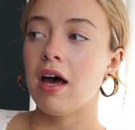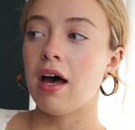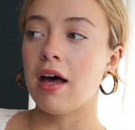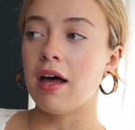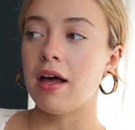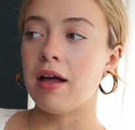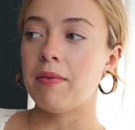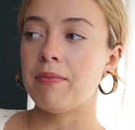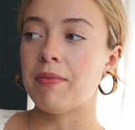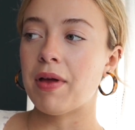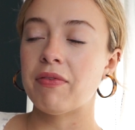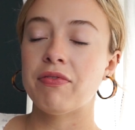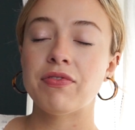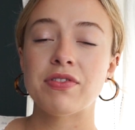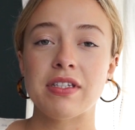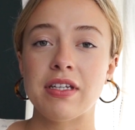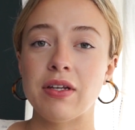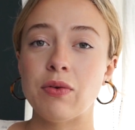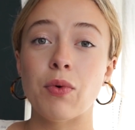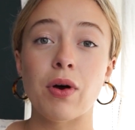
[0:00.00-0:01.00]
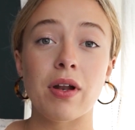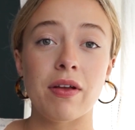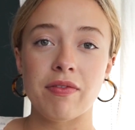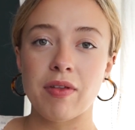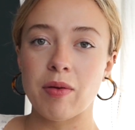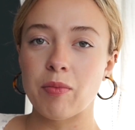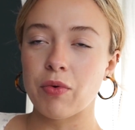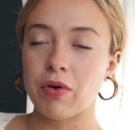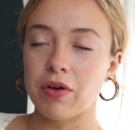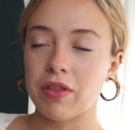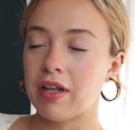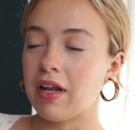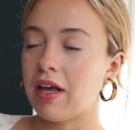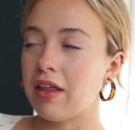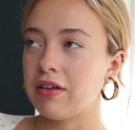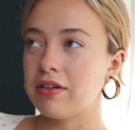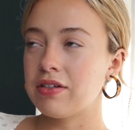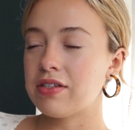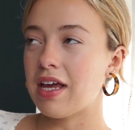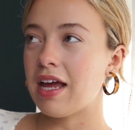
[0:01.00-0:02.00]
um, I've seen one of them more than
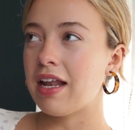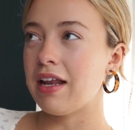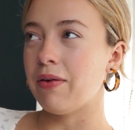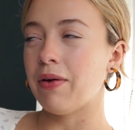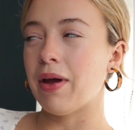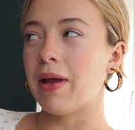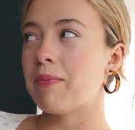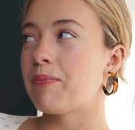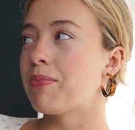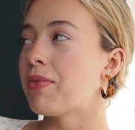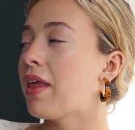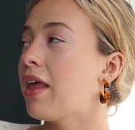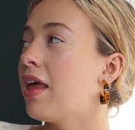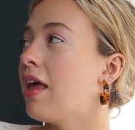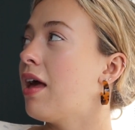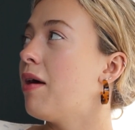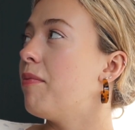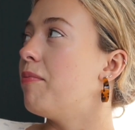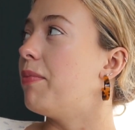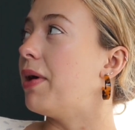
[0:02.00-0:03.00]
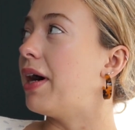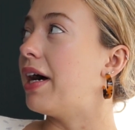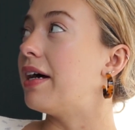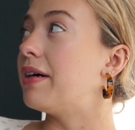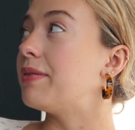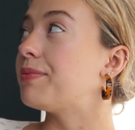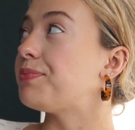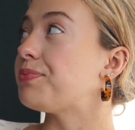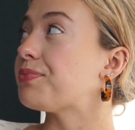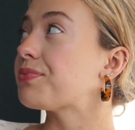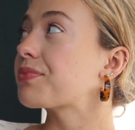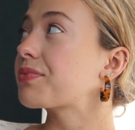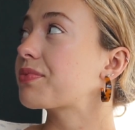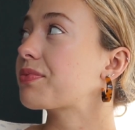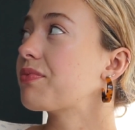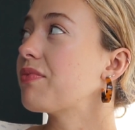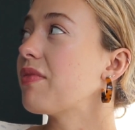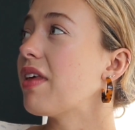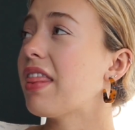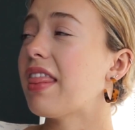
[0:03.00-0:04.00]
others anyway, but
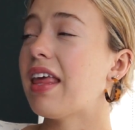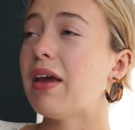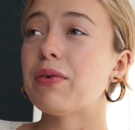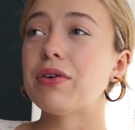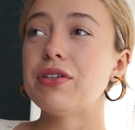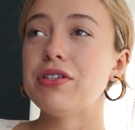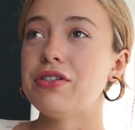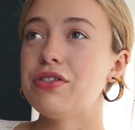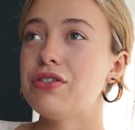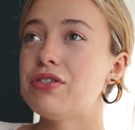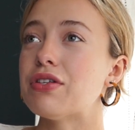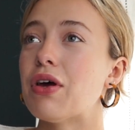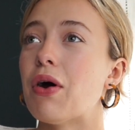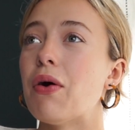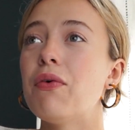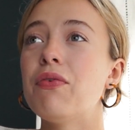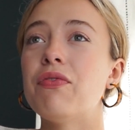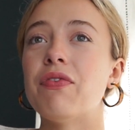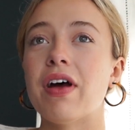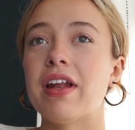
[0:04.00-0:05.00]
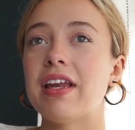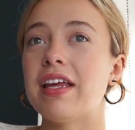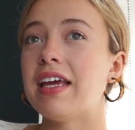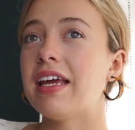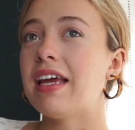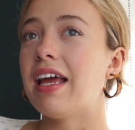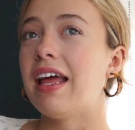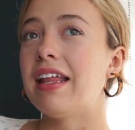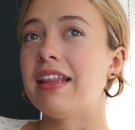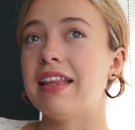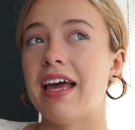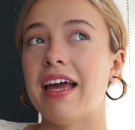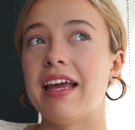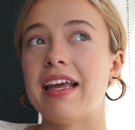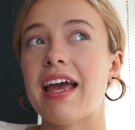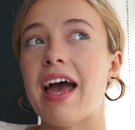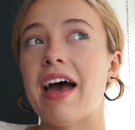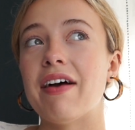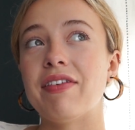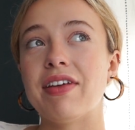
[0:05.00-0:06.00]
they were just so funny and like
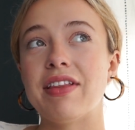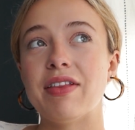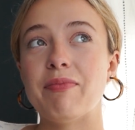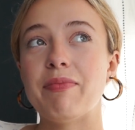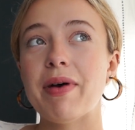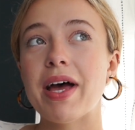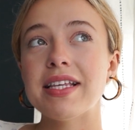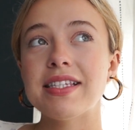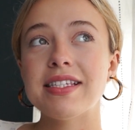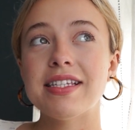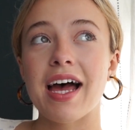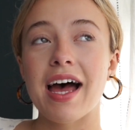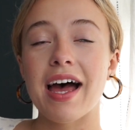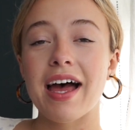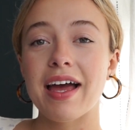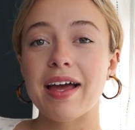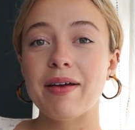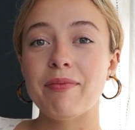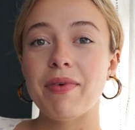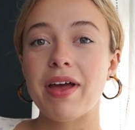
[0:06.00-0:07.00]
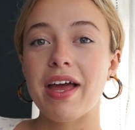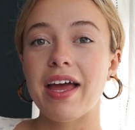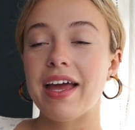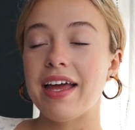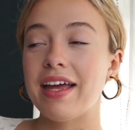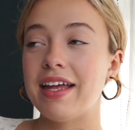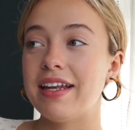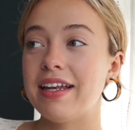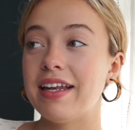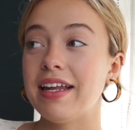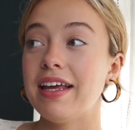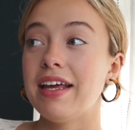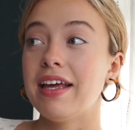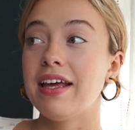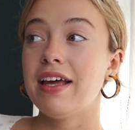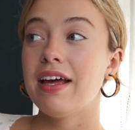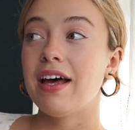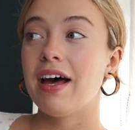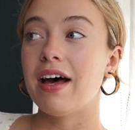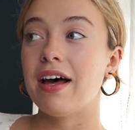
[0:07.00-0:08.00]
having the best time, and
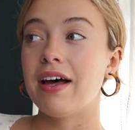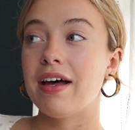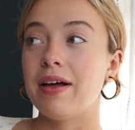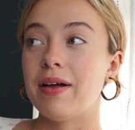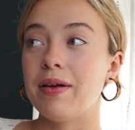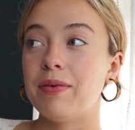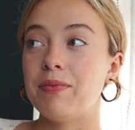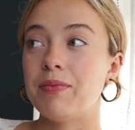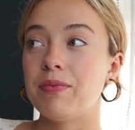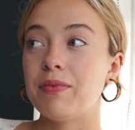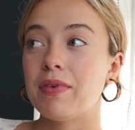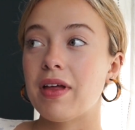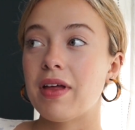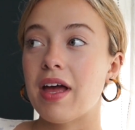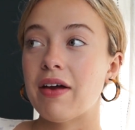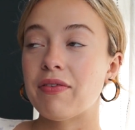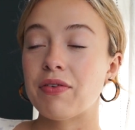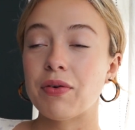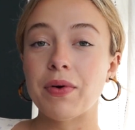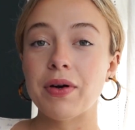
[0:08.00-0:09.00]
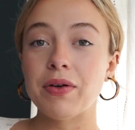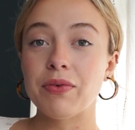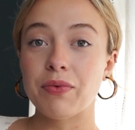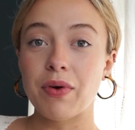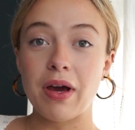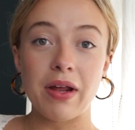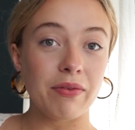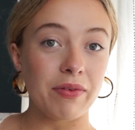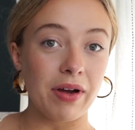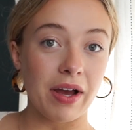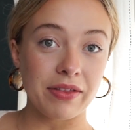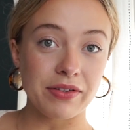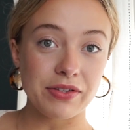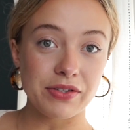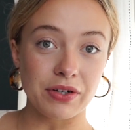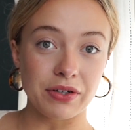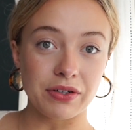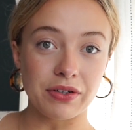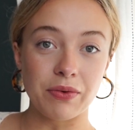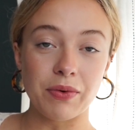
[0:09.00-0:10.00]
um, everyone went around the
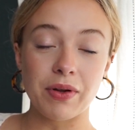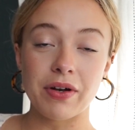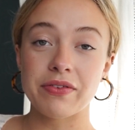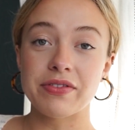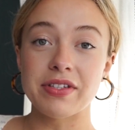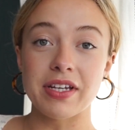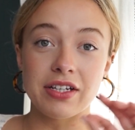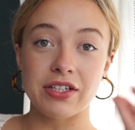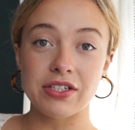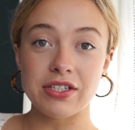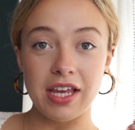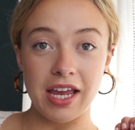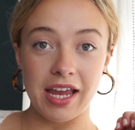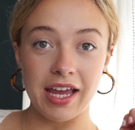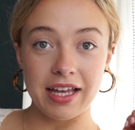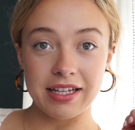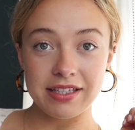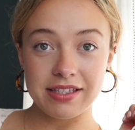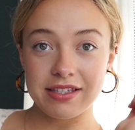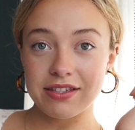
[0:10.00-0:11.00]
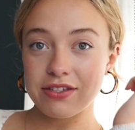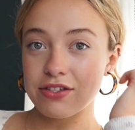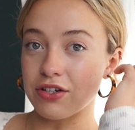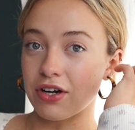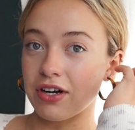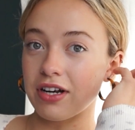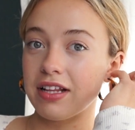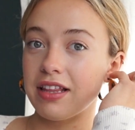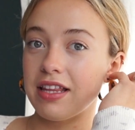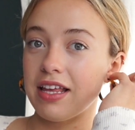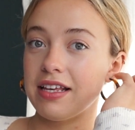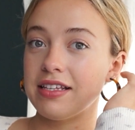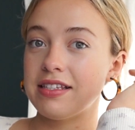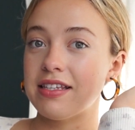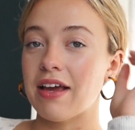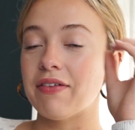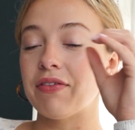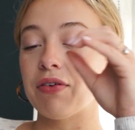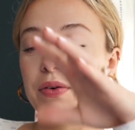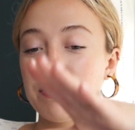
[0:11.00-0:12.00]
circle. One of Sage's aunts started this.
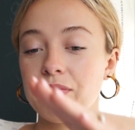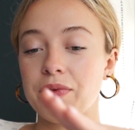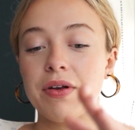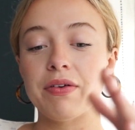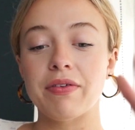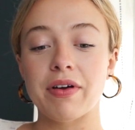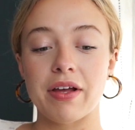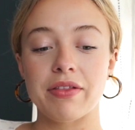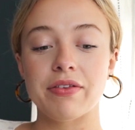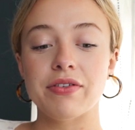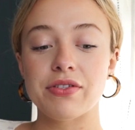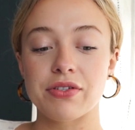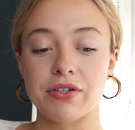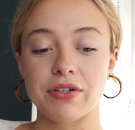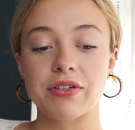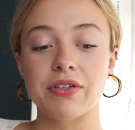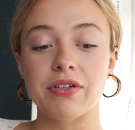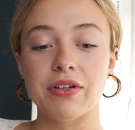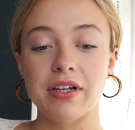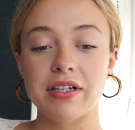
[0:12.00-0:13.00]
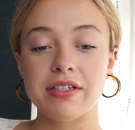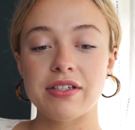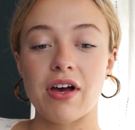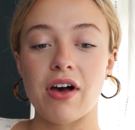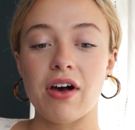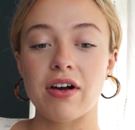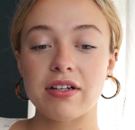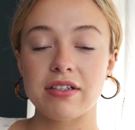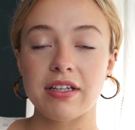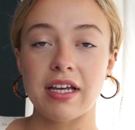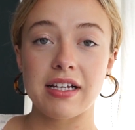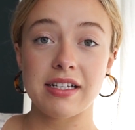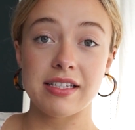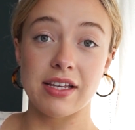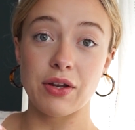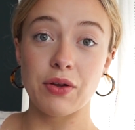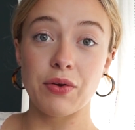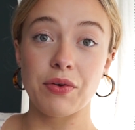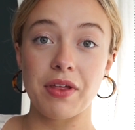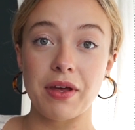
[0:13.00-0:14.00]
Everyone went around the circle and talked, like
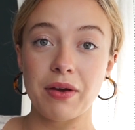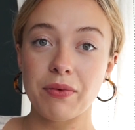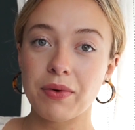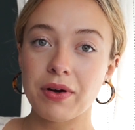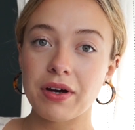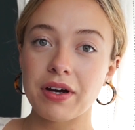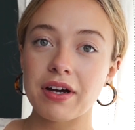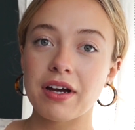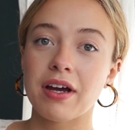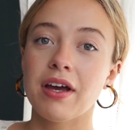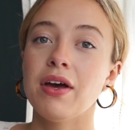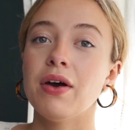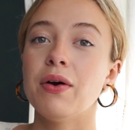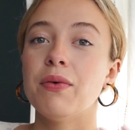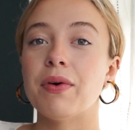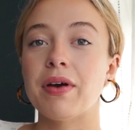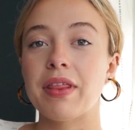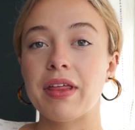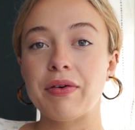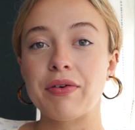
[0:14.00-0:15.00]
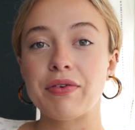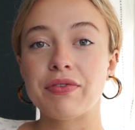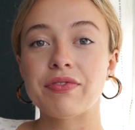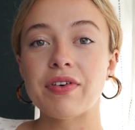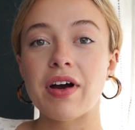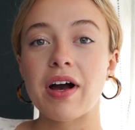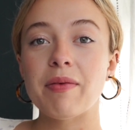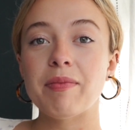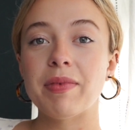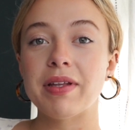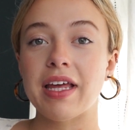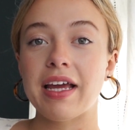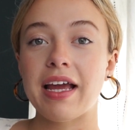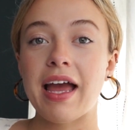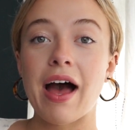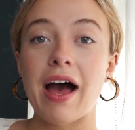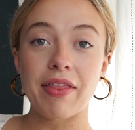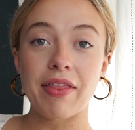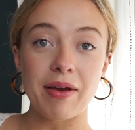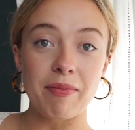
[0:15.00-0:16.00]
said who they were, where they were from, and like
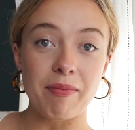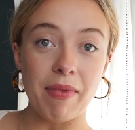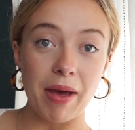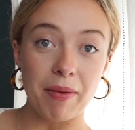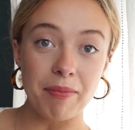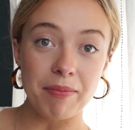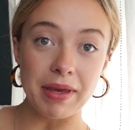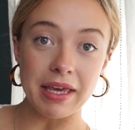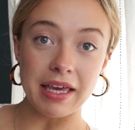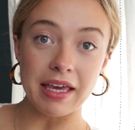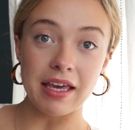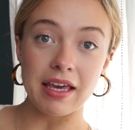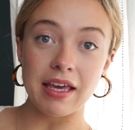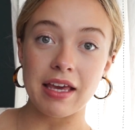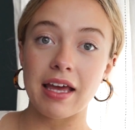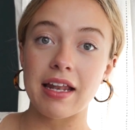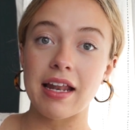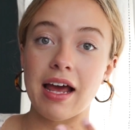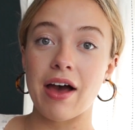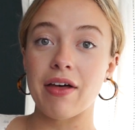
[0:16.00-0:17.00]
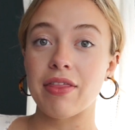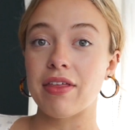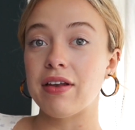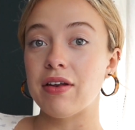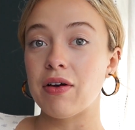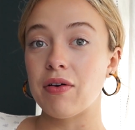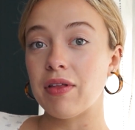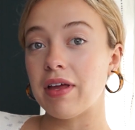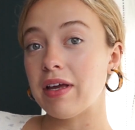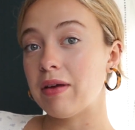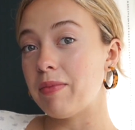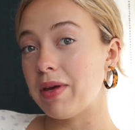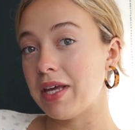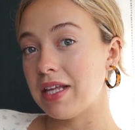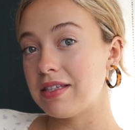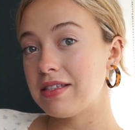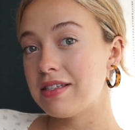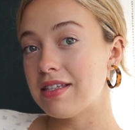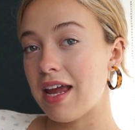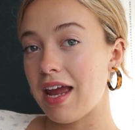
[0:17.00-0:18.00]
they met me and how they know like me
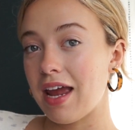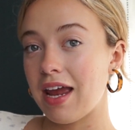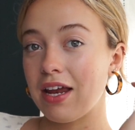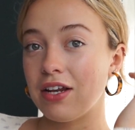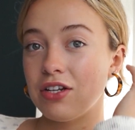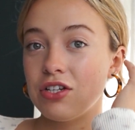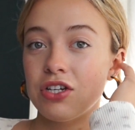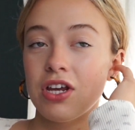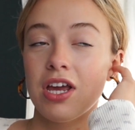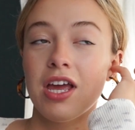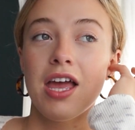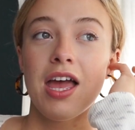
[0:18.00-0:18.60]
and Sage.